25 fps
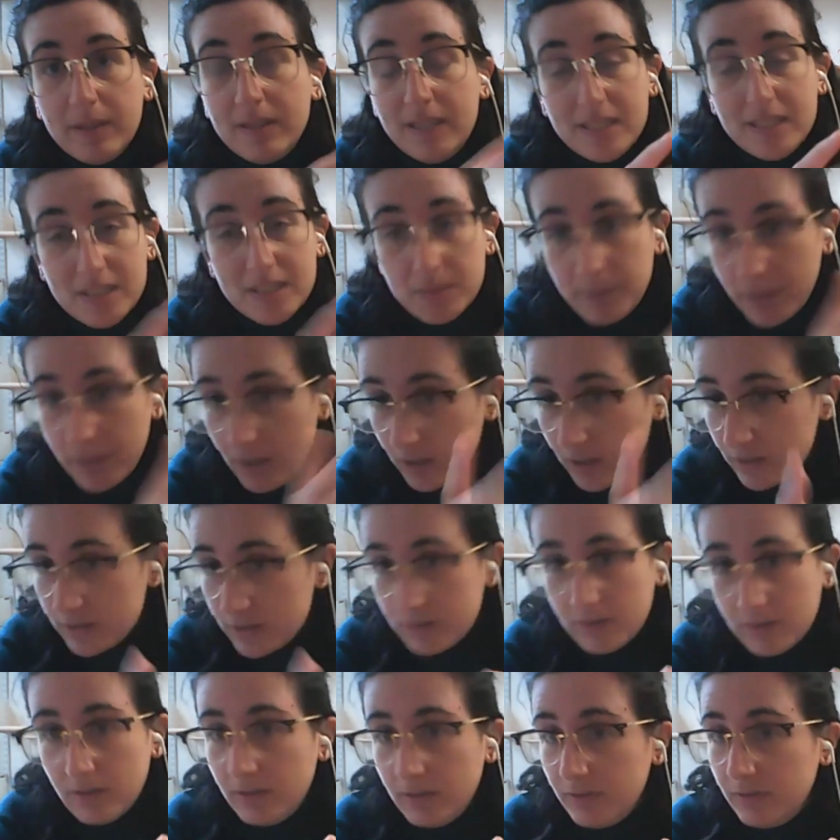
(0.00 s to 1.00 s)
This is
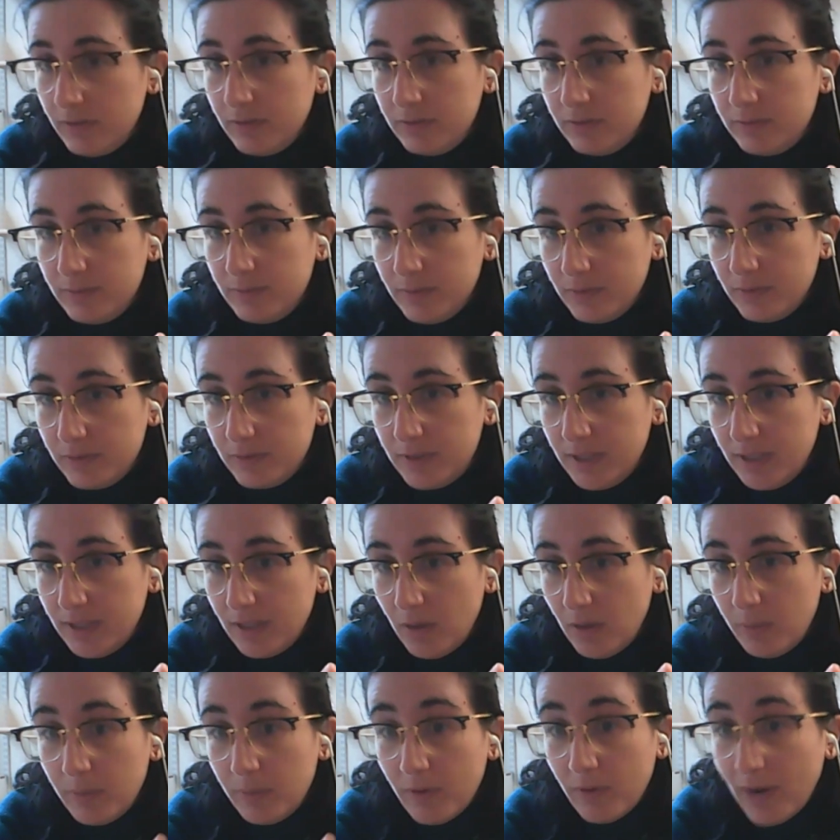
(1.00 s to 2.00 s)
because of
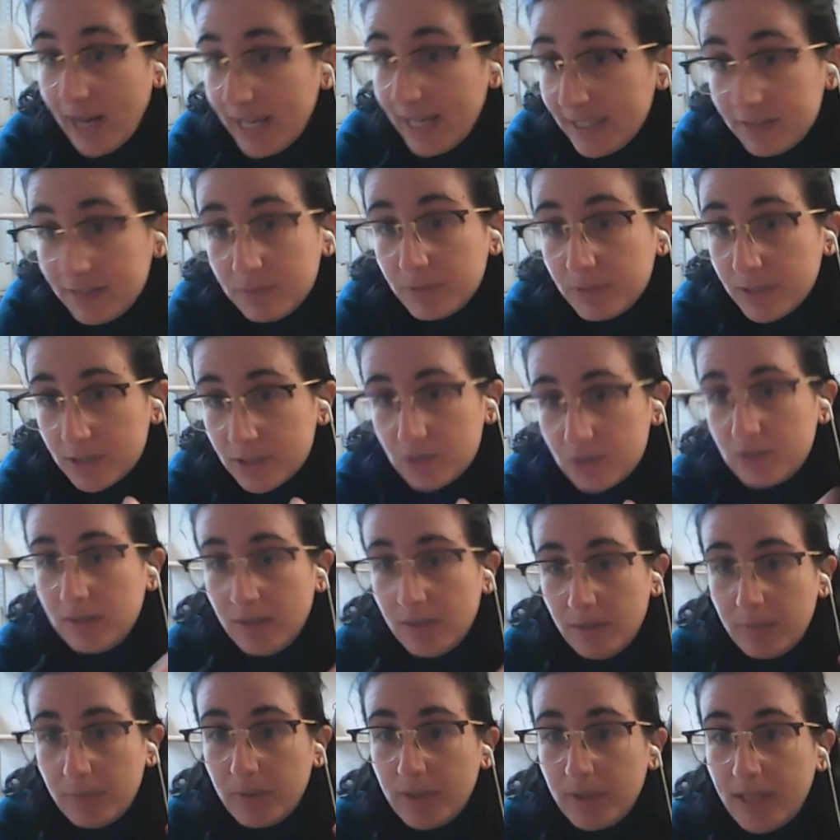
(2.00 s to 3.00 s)
the copyright, which
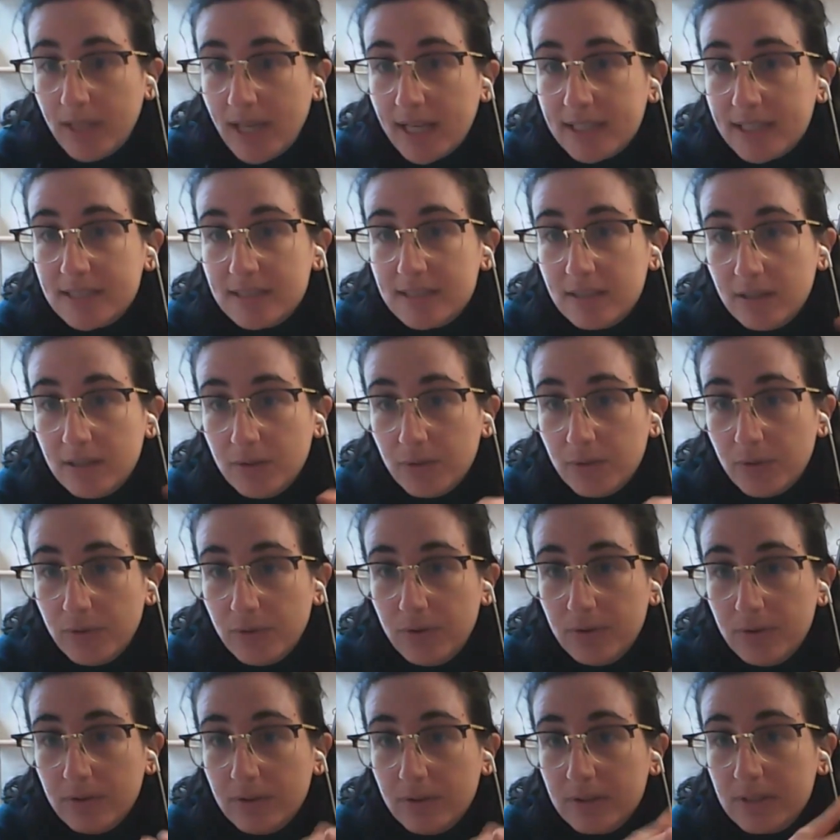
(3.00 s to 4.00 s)
protects the
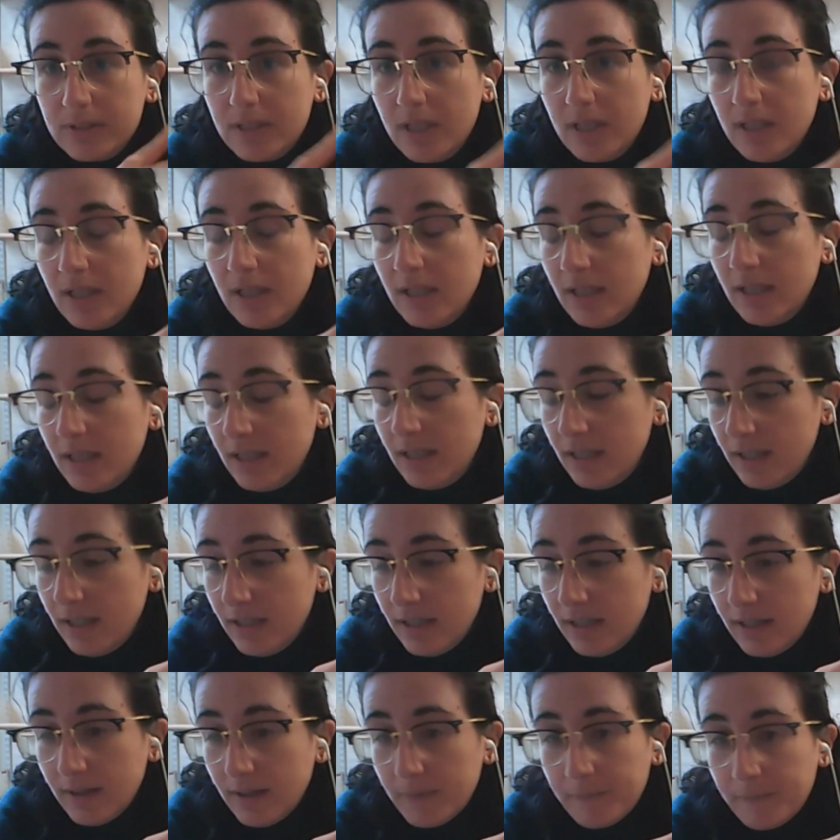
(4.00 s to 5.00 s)
authors,
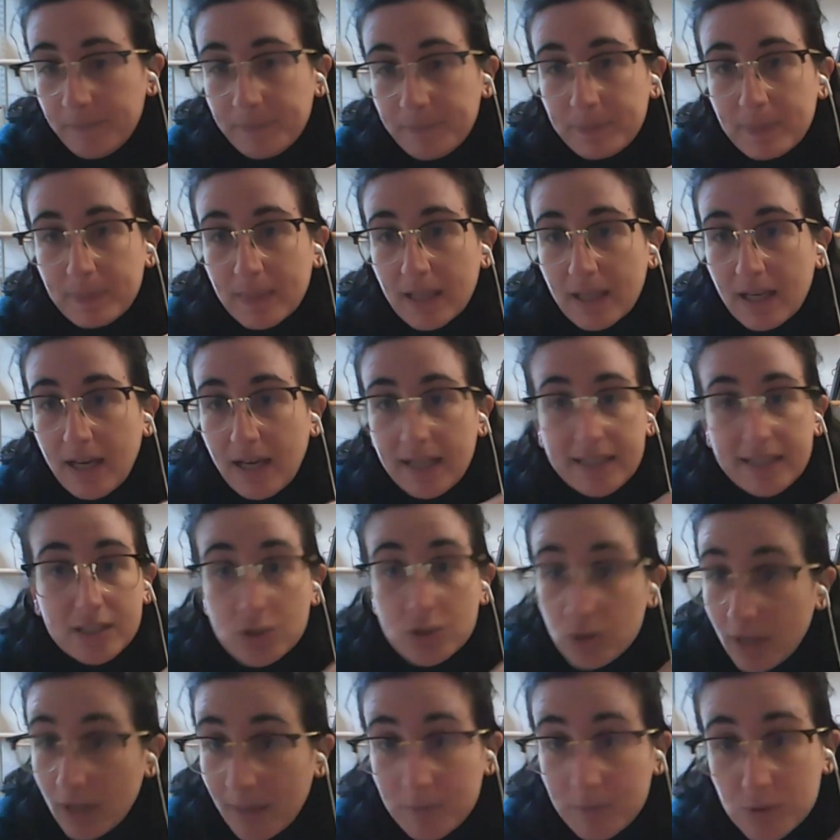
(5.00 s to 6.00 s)
and
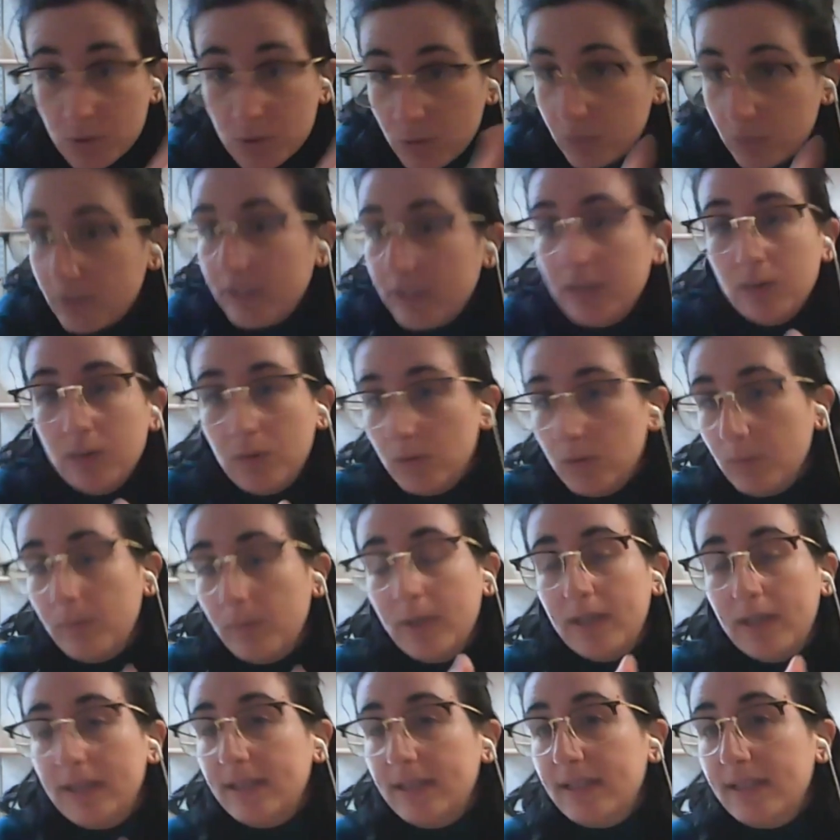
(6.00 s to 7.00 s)
it's absolutely
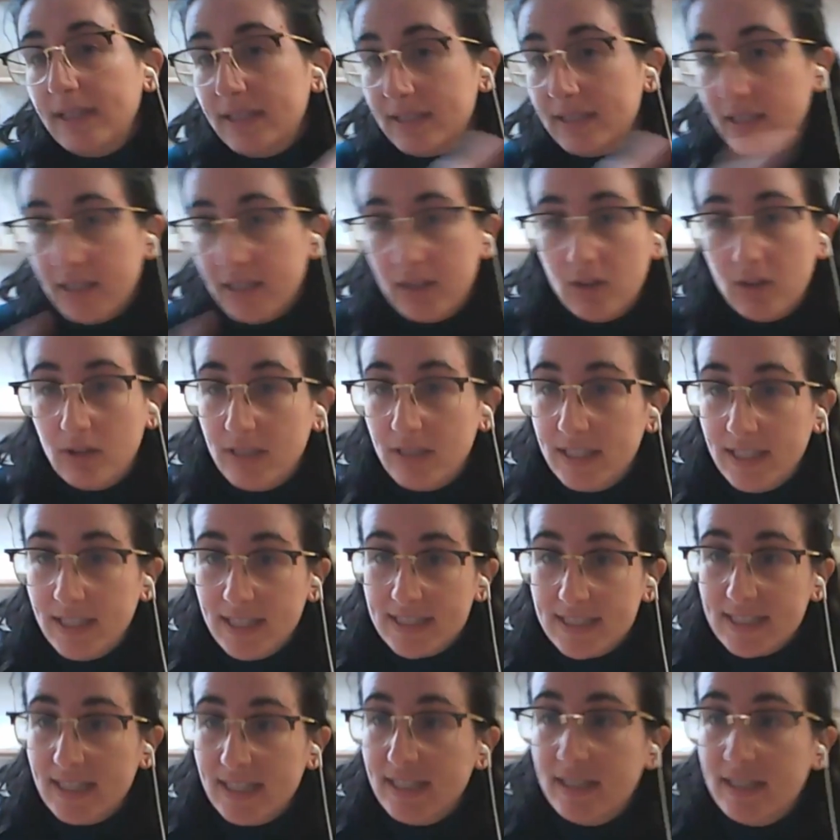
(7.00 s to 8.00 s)
normal. It only
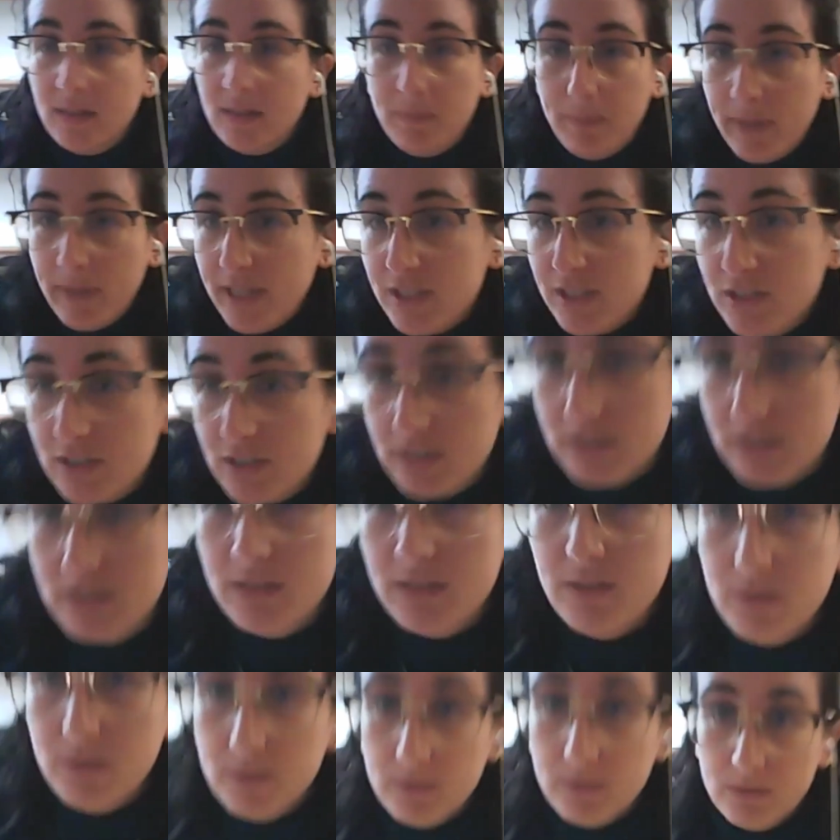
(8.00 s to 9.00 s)
takes a little patience
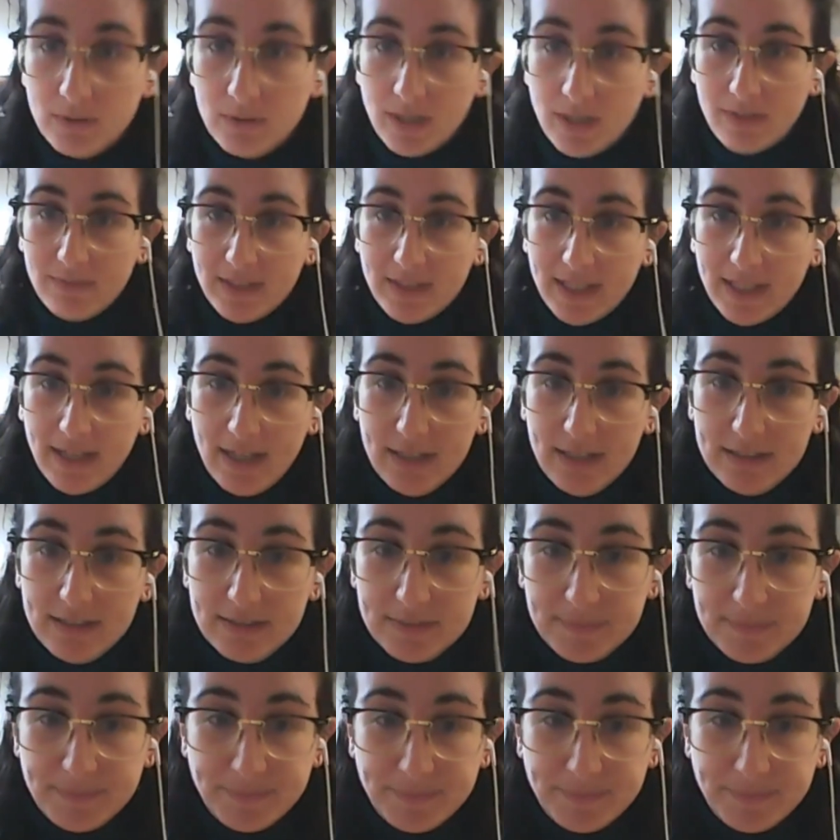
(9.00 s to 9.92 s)
to navigate.